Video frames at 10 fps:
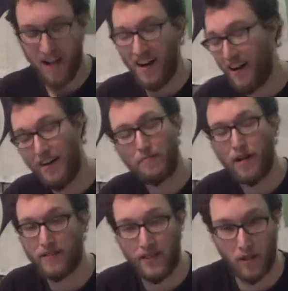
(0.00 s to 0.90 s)
Uh,
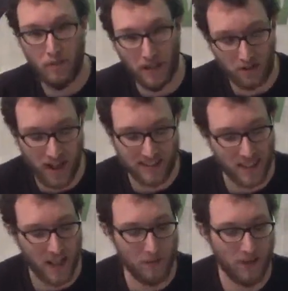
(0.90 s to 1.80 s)
probably, you know, punk rock
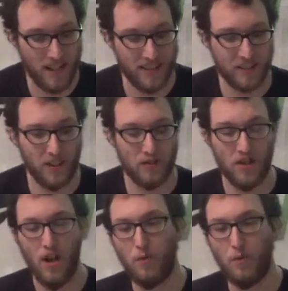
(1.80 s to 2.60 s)
time. You know how that goes.